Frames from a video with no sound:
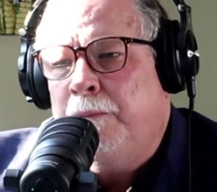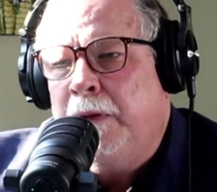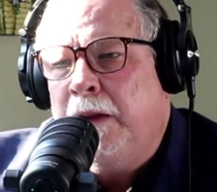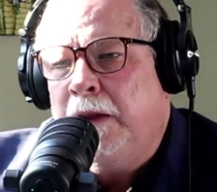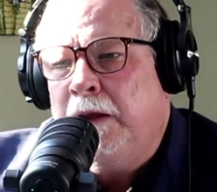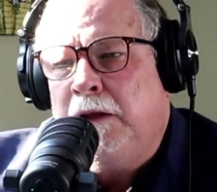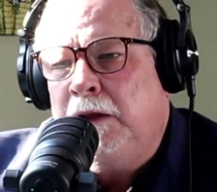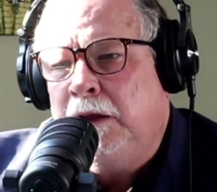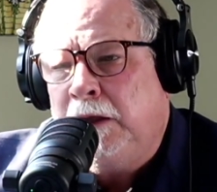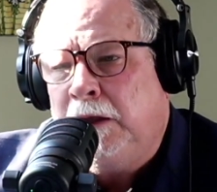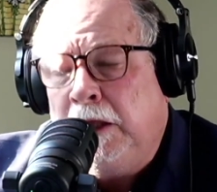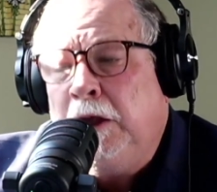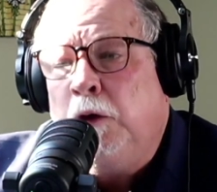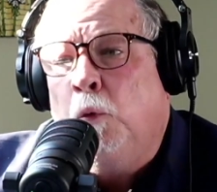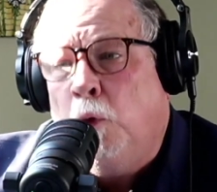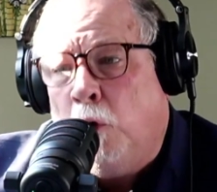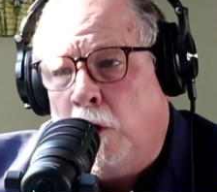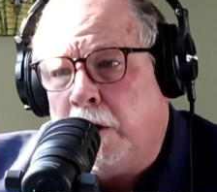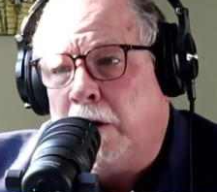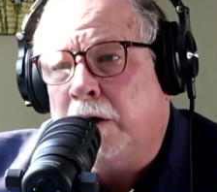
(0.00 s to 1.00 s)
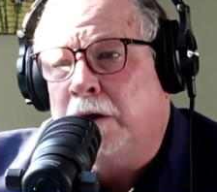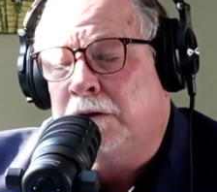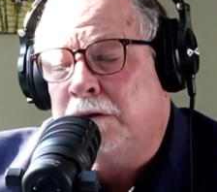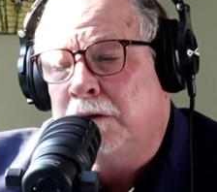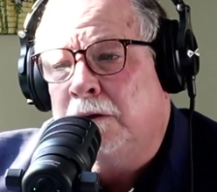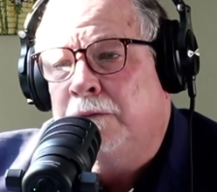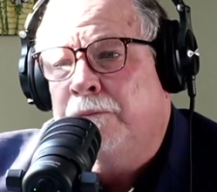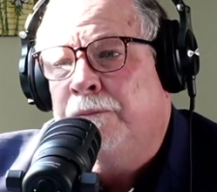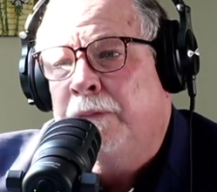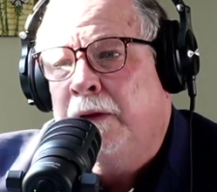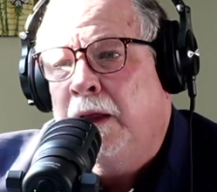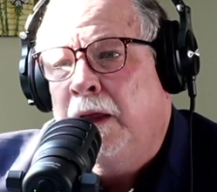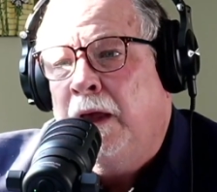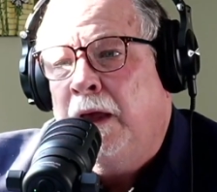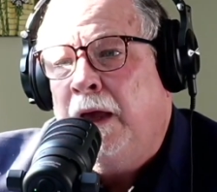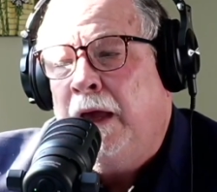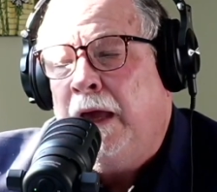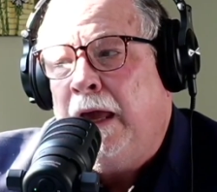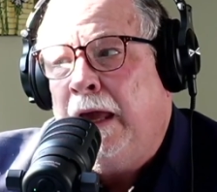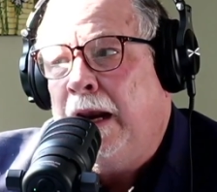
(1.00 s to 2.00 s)
He worked.
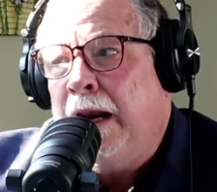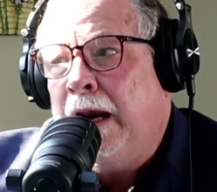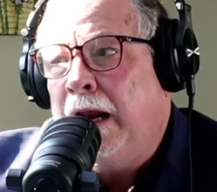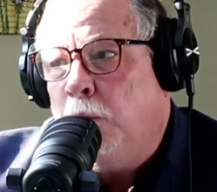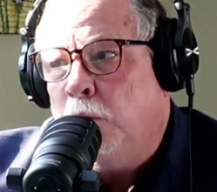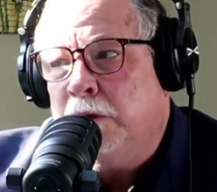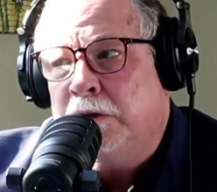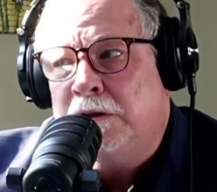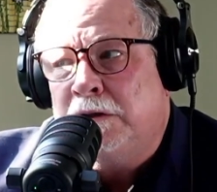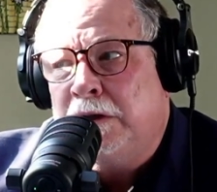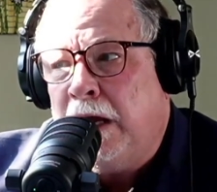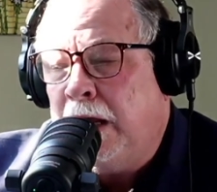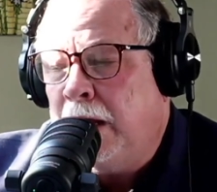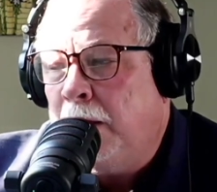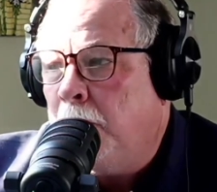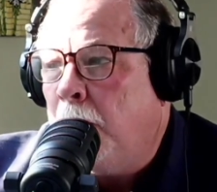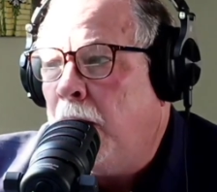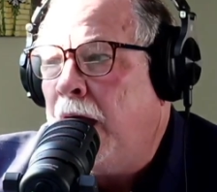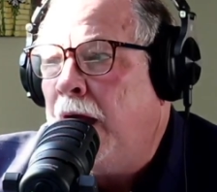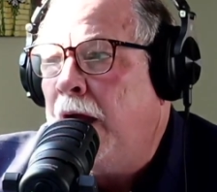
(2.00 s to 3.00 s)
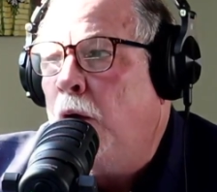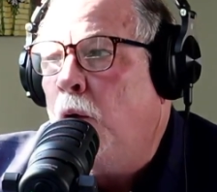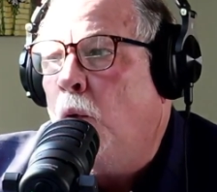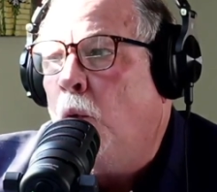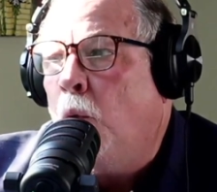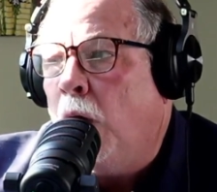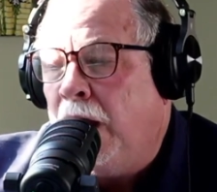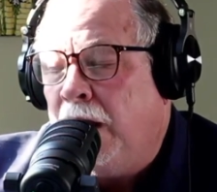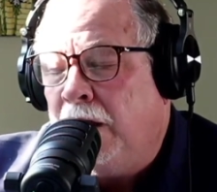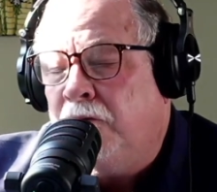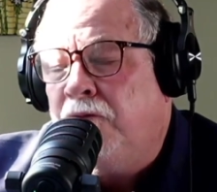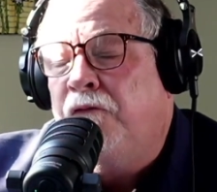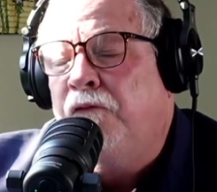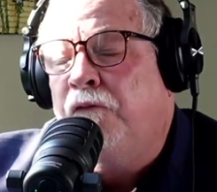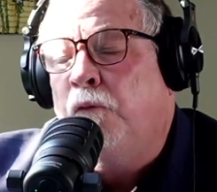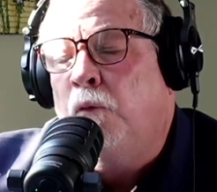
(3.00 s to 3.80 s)
And I will say my wife